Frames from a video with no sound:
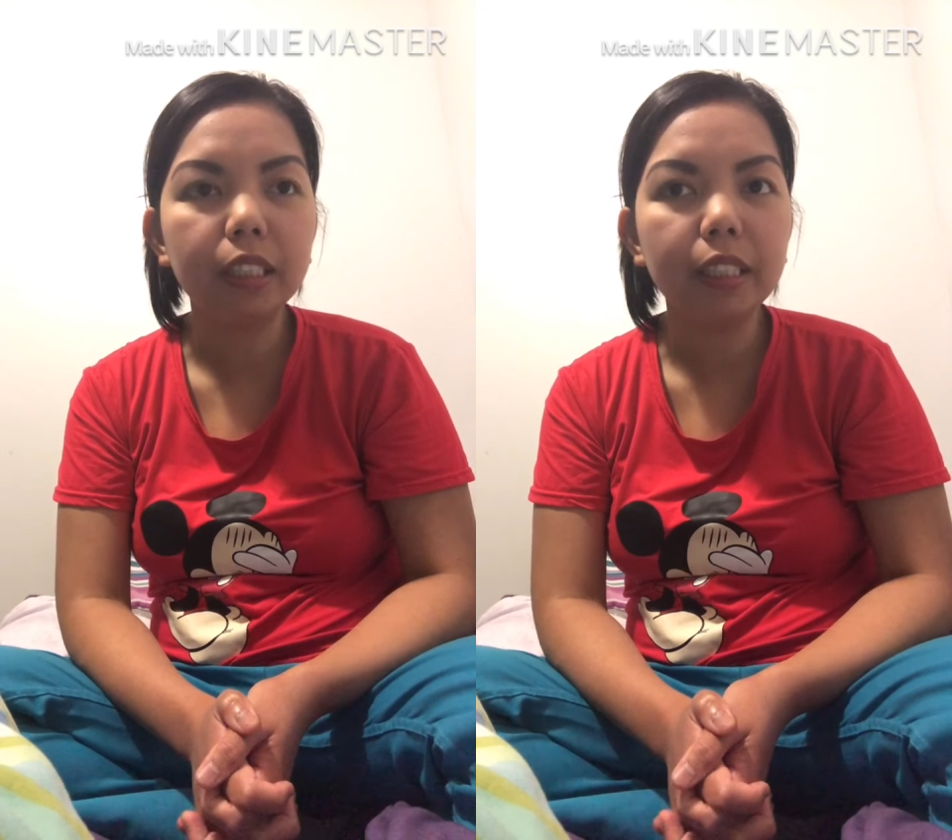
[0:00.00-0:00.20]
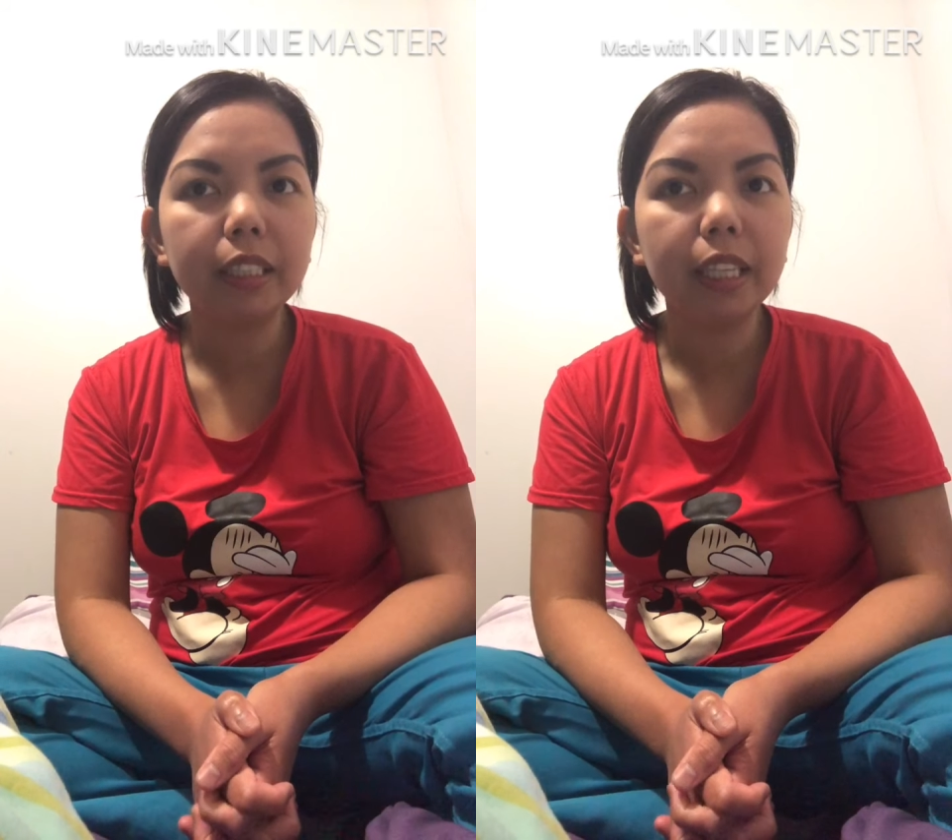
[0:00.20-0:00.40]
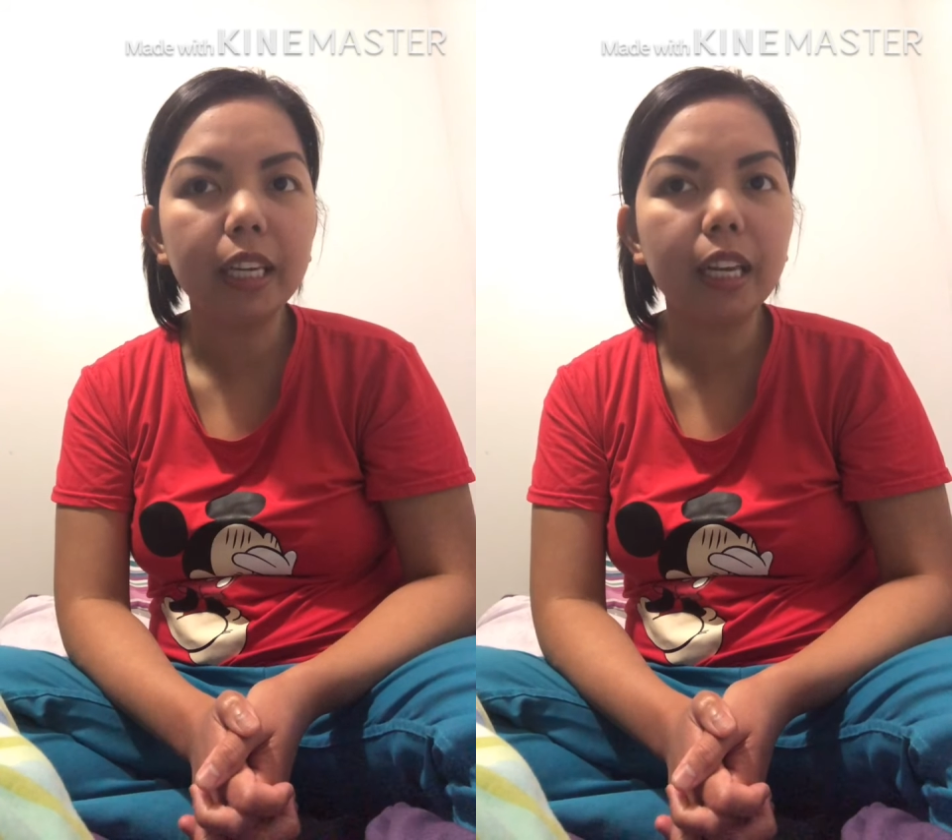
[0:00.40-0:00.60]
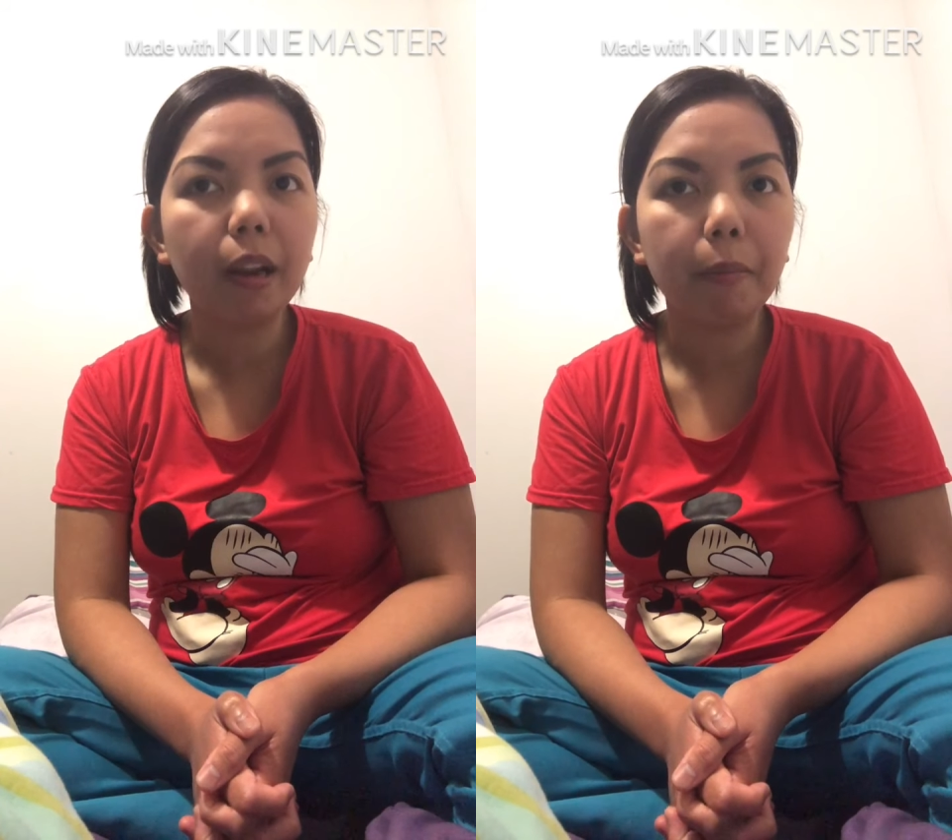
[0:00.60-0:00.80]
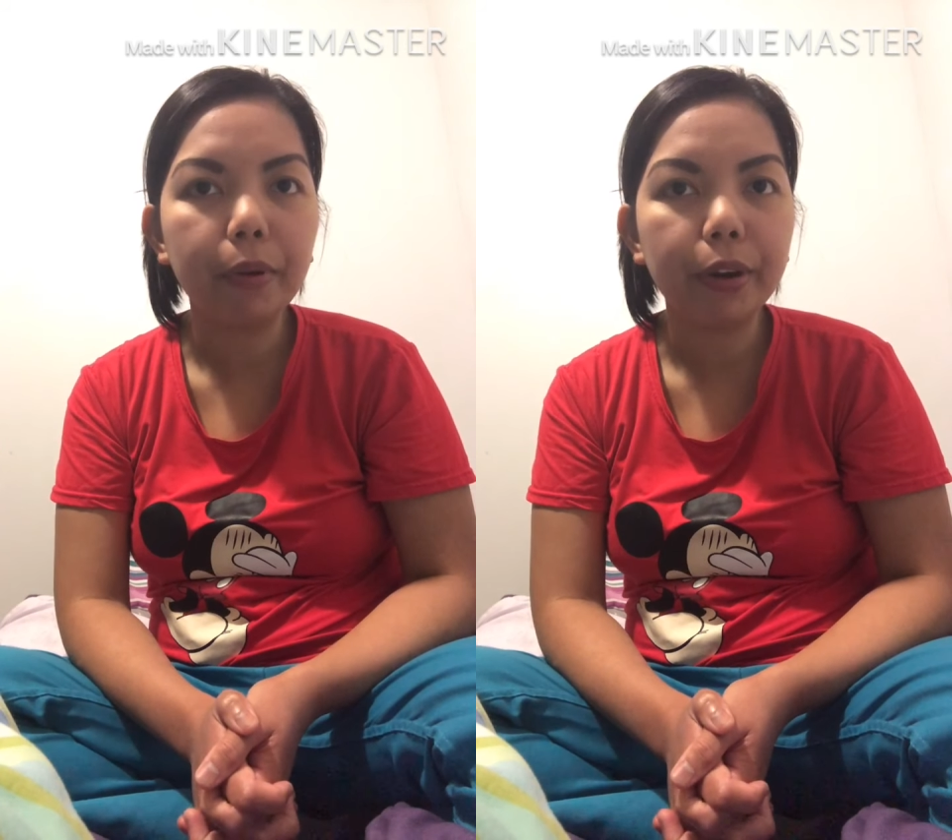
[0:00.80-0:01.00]
Nurse in
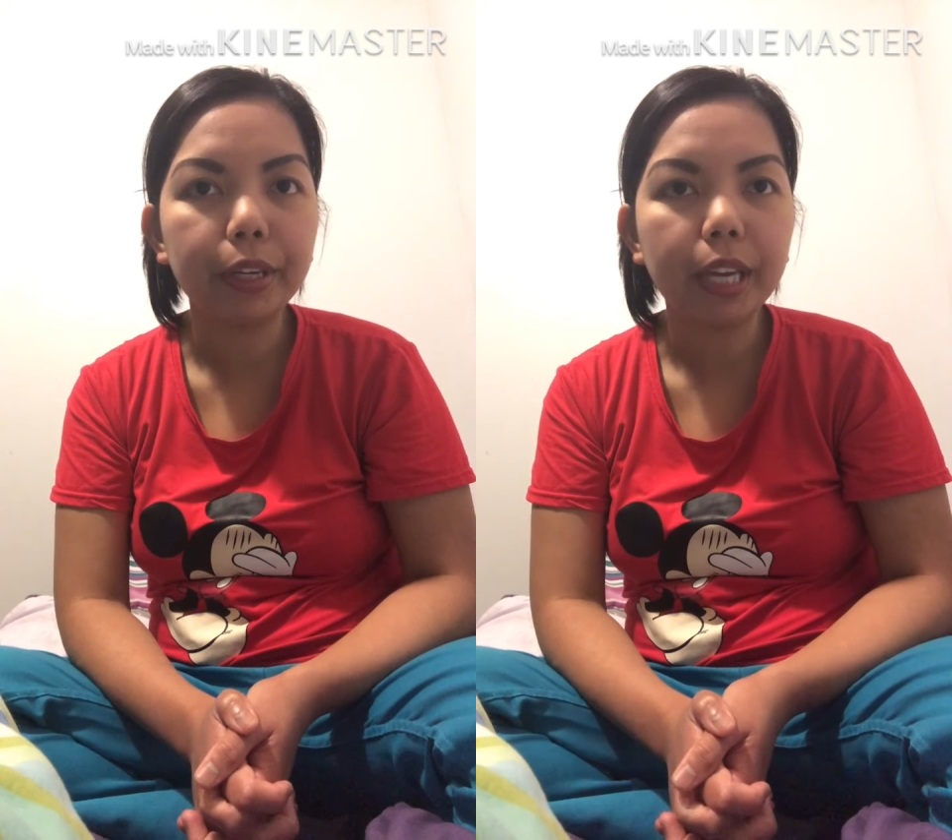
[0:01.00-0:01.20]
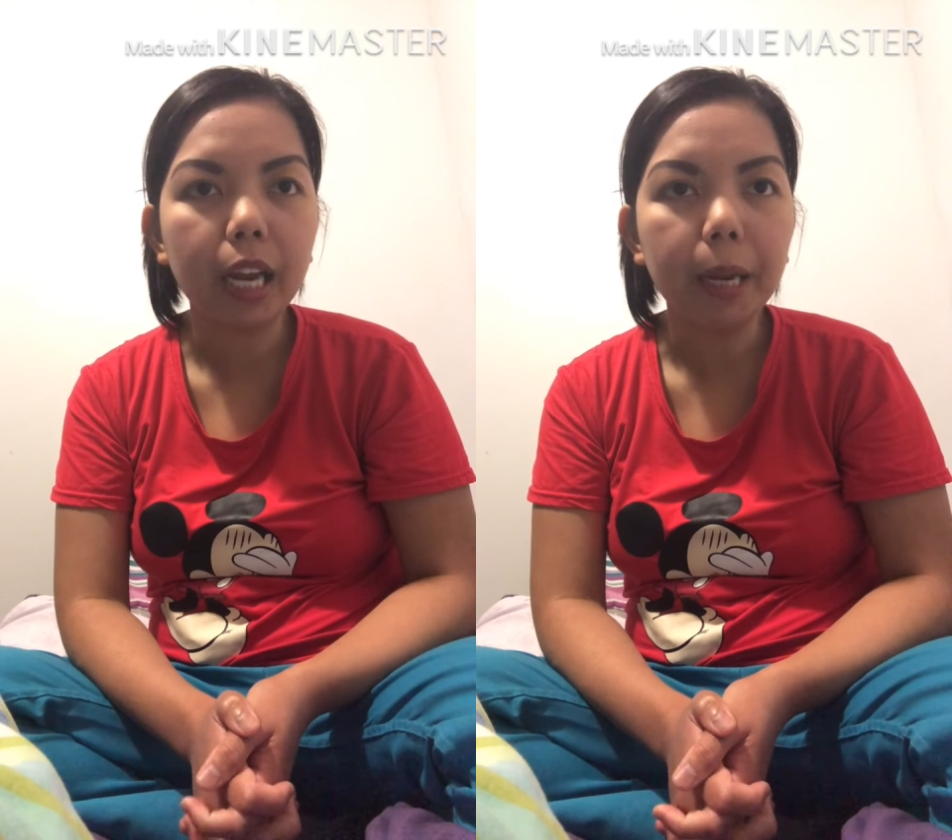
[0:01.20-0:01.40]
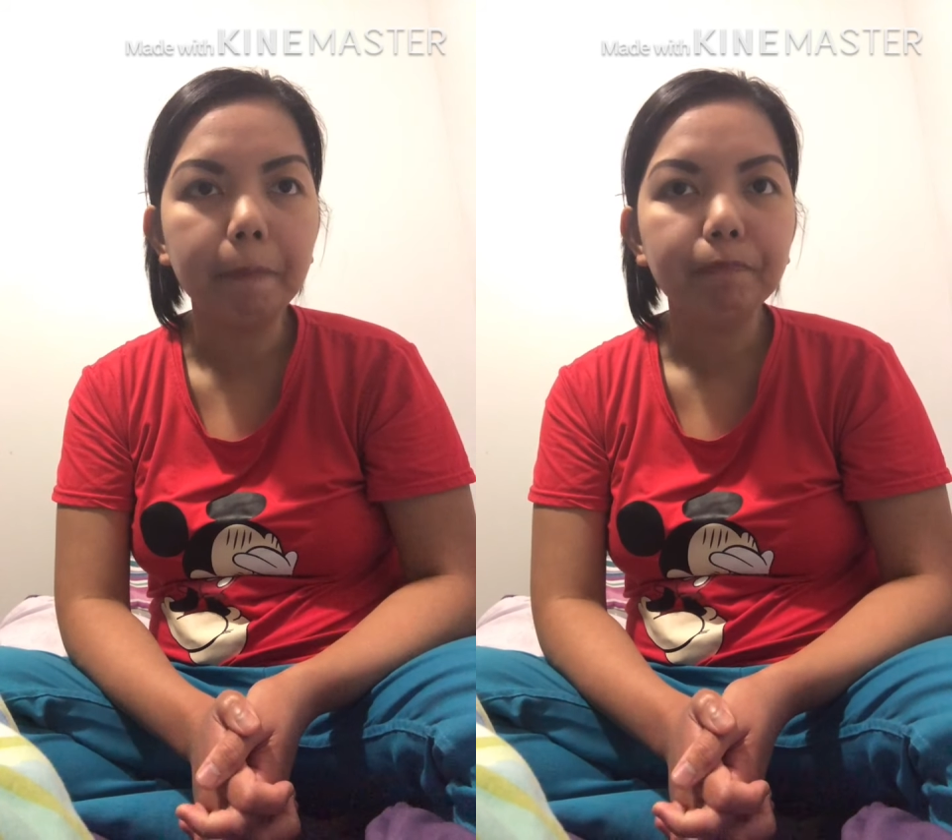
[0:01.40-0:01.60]
Alberta.